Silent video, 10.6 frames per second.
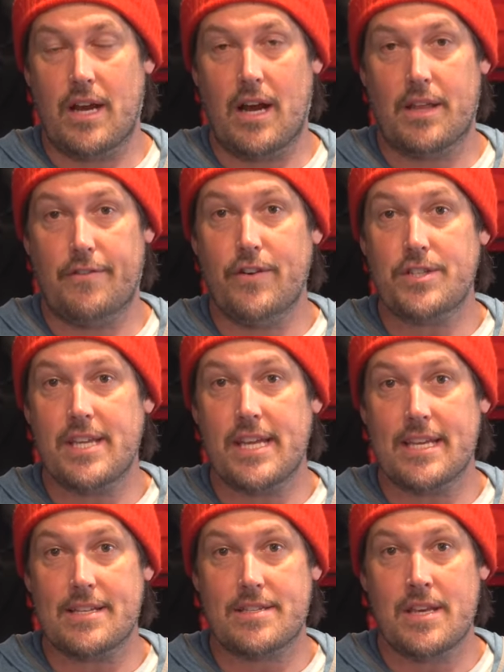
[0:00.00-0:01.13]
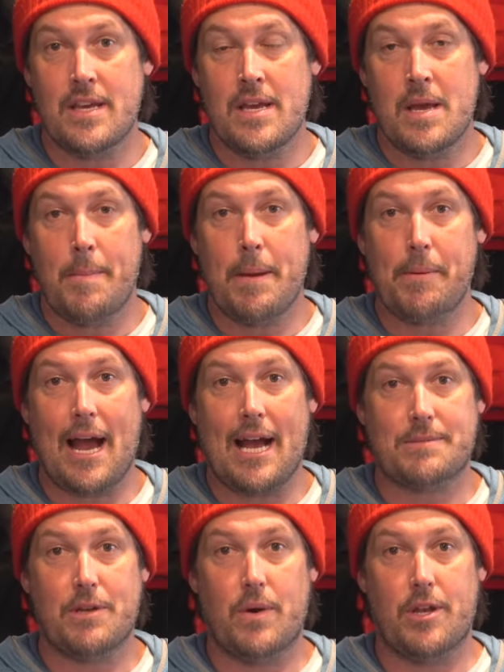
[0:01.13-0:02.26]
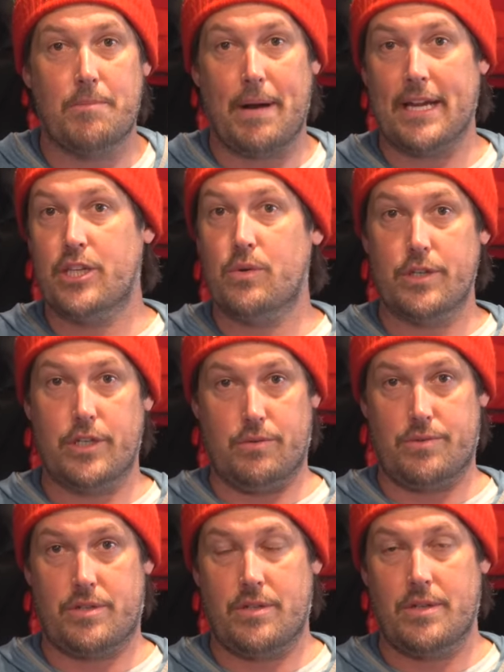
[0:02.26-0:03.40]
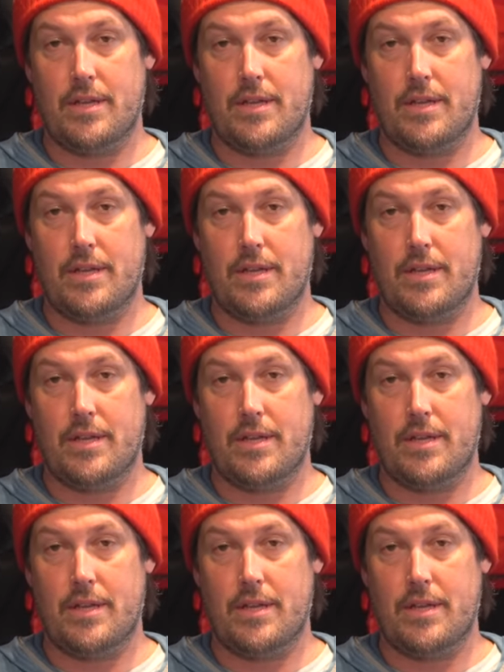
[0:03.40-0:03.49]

The first thing is people ask me whether to buy new or used.